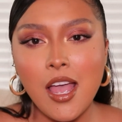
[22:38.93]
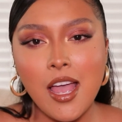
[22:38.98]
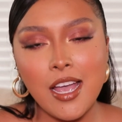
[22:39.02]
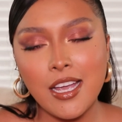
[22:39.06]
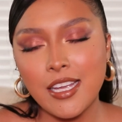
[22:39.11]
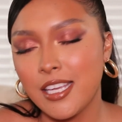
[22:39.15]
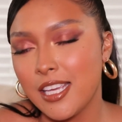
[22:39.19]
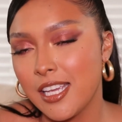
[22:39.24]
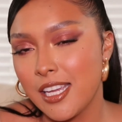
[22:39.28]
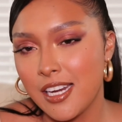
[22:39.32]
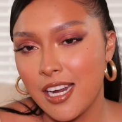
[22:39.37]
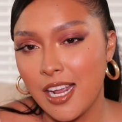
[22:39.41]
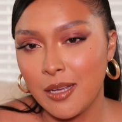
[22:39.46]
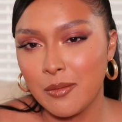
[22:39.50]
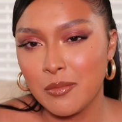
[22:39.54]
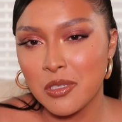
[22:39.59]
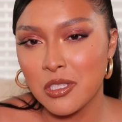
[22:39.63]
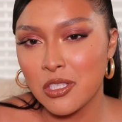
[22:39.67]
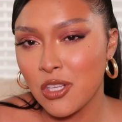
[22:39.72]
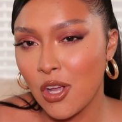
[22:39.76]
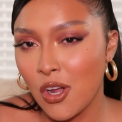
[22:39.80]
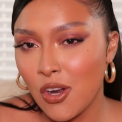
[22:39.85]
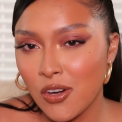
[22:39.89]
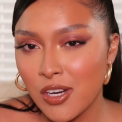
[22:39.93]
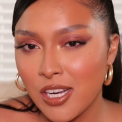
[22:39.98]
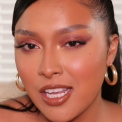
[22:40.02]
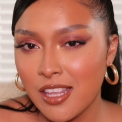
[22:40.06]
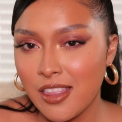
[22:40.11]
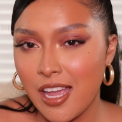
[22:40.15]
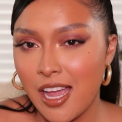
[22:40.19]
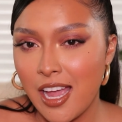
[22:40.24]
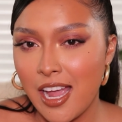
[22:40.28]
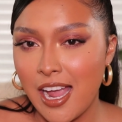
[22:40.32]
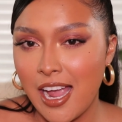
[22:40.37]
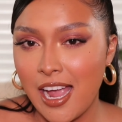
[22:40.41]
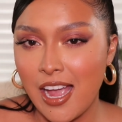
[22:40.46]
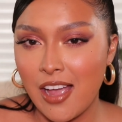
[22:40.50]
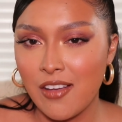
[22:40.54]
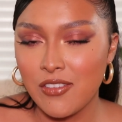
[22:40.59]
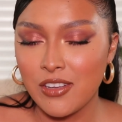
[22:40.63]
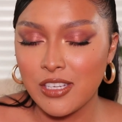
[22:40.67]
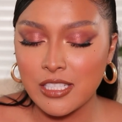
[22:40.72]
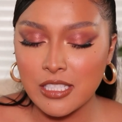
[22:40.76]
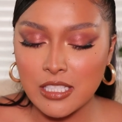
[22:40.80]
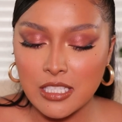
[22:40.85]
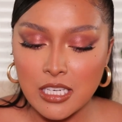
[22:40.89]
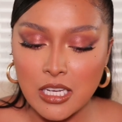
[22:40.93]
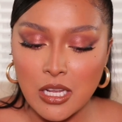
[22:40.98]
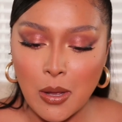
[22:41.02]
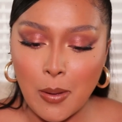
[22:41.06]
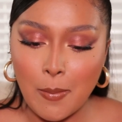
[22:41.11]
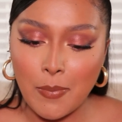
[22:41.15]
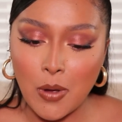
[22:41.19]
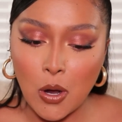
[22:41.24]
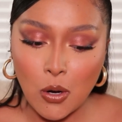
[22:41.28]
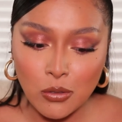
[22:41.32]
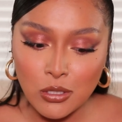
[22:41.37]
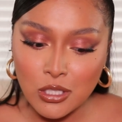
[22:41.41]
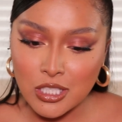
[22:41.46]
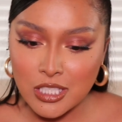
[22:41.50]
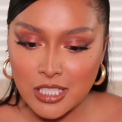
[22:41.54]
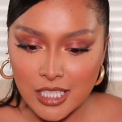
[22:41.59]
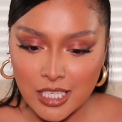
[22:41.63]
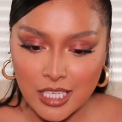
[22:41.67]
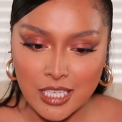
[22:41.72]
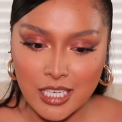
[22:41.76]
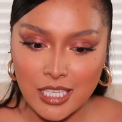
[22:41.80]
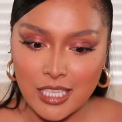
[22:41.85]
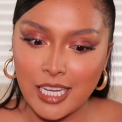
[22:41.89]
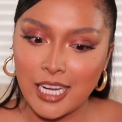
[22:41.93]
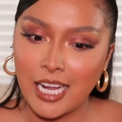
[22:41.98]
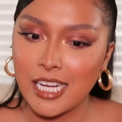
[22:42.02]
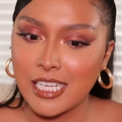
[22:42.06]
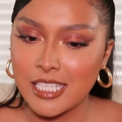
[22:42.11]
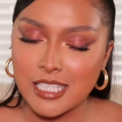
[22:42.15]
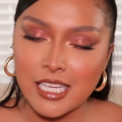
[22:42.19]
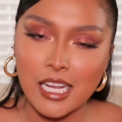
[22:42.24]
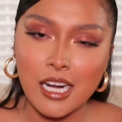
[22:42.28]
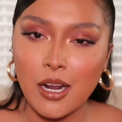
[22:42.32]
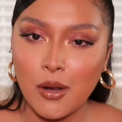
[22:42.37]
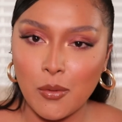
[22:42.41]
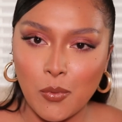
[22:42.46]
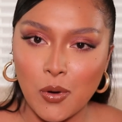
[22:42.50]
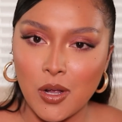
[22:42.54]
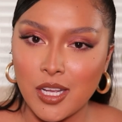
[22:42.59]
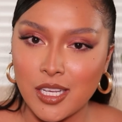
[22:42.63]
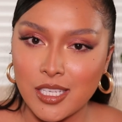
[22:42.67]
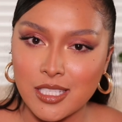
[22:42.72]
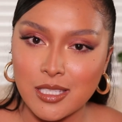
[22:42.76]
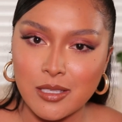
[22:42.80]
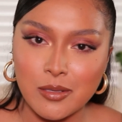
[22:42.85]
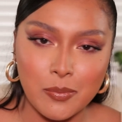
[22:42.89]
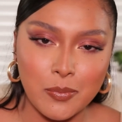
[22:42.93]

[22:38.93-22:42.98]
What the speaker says: Again, I'm sorry that I haven't posted like I said I was,